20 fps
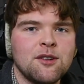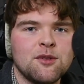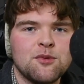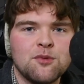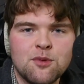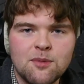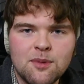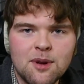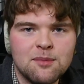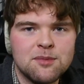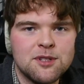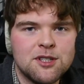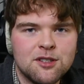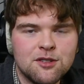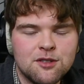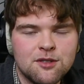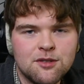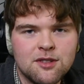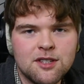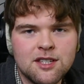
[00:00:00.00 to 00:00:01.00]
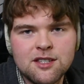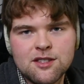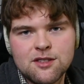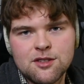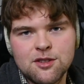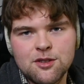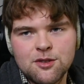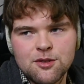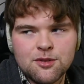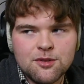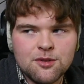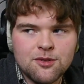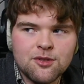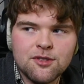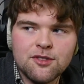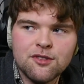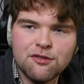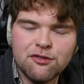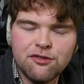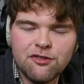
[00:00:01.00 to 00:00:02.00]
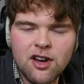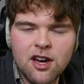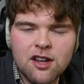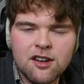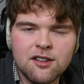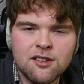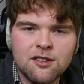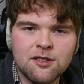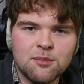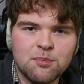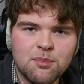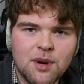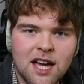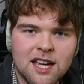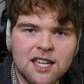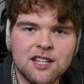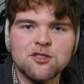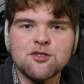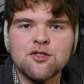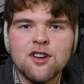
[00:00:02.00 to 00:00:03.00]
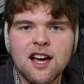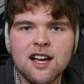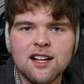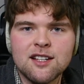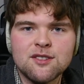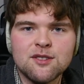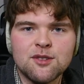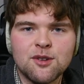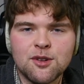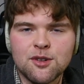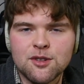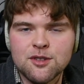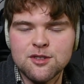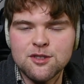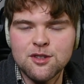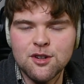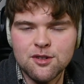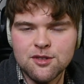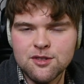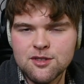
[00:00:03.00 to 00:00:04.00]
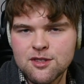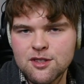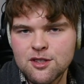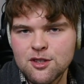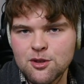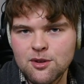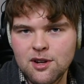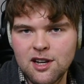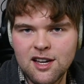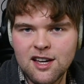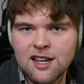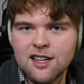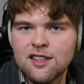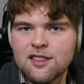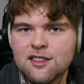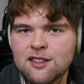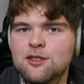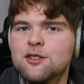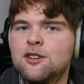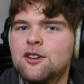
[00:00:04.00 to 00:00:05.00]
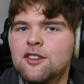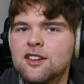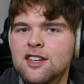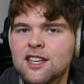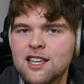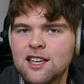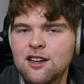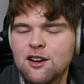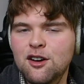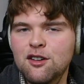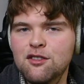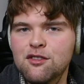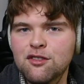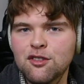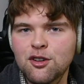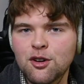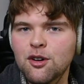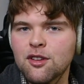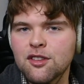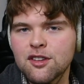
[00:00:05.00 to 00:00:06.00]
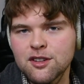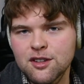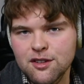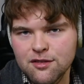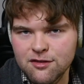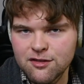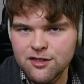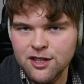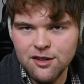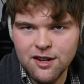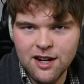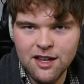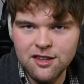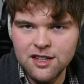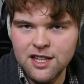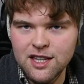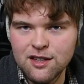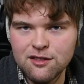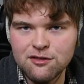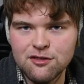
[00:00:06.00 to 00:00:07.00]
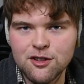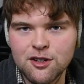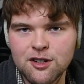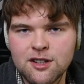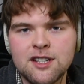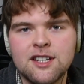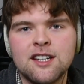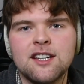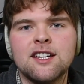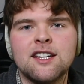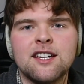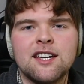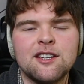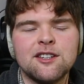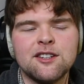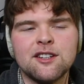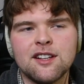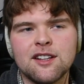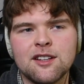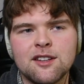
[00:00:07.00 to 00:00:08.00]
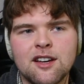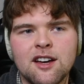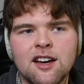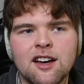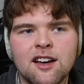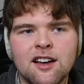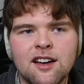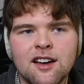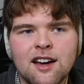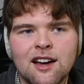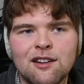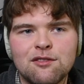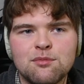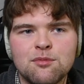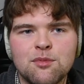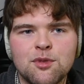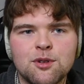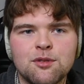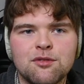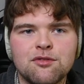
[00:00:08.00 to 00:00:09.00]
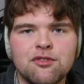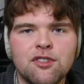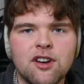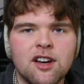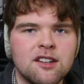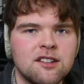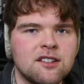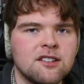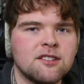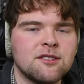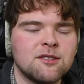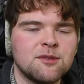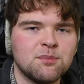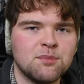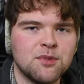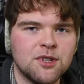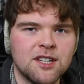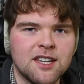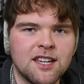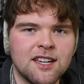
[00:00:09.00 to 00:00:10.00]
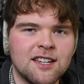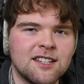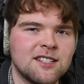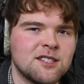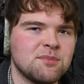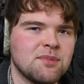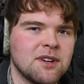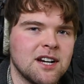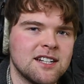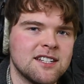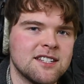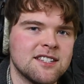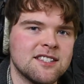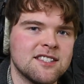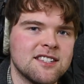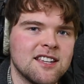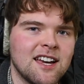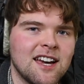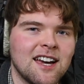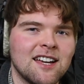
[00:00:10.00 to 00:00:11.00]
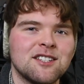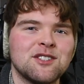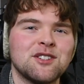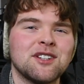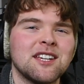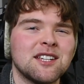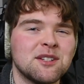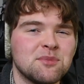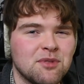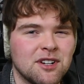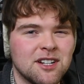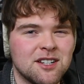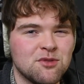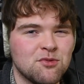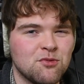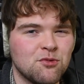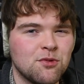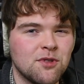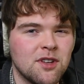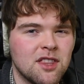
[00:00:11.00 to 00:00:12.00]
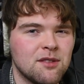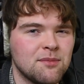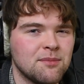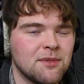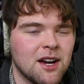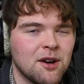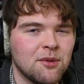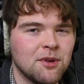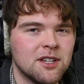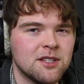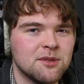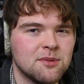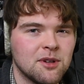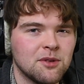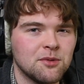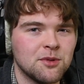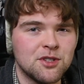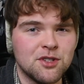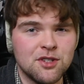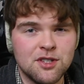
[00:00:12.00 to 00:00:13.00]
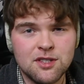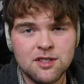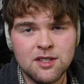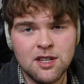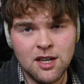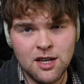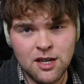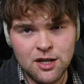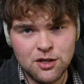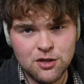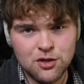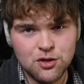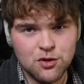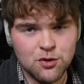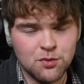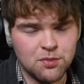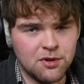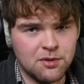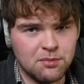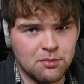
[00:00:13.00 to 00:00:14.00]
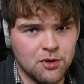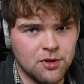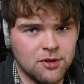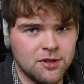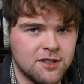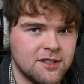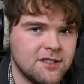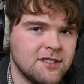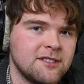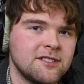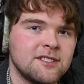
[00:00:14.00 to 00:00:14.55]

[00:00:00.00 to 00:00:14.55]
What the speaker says: Remember to do this to fun backing tracks or songs that you like, that you know the key of or that can figure out the key for. You'll have more fun putting it into practice, and you'll get to practice rhythm that way as well, which is super important.